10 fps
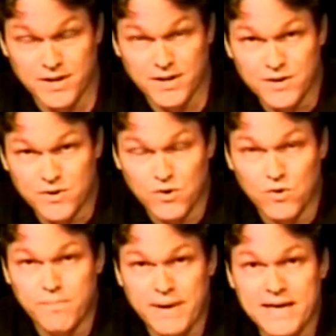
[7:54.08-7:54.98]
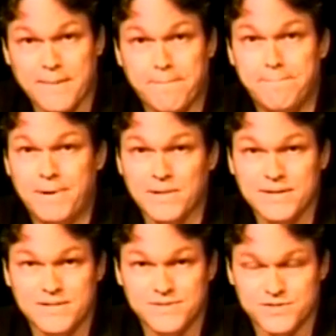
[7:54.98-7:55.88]
who make
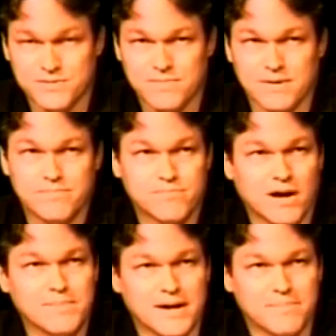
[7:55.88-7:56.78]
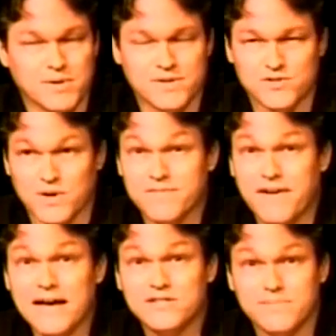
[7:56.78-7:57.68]
billions, well, probably not billions, but
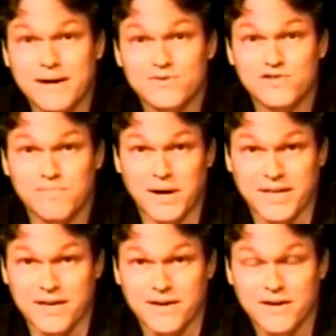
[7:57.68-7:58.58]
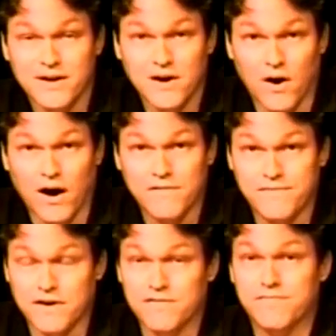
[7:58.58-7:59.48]
vast amounts of money off
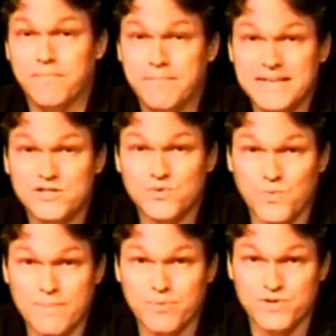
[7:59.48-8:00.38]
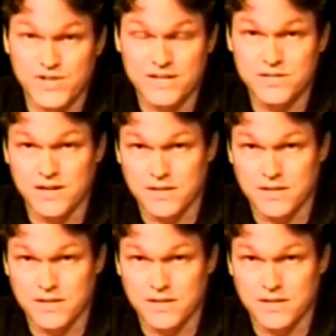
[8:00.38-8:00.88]
of misrepresenting the